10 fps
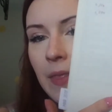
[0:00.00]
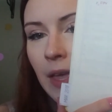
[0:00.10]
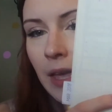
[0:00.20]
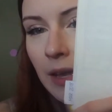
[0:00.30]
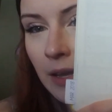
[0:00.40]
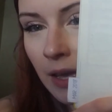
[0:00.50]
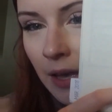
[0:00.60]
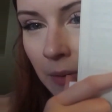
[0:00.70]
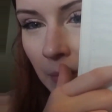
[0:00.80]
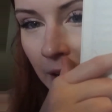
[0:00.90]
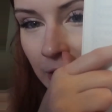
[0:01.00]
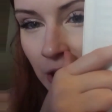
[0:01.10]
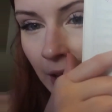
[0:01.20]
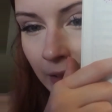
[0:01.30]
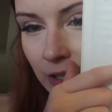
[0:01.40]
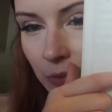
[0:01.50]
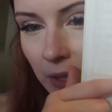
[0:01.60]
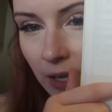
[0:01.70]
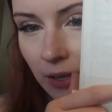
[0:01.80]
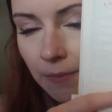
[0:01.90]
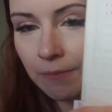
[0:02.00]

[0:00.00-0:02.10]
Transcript: then my challenge week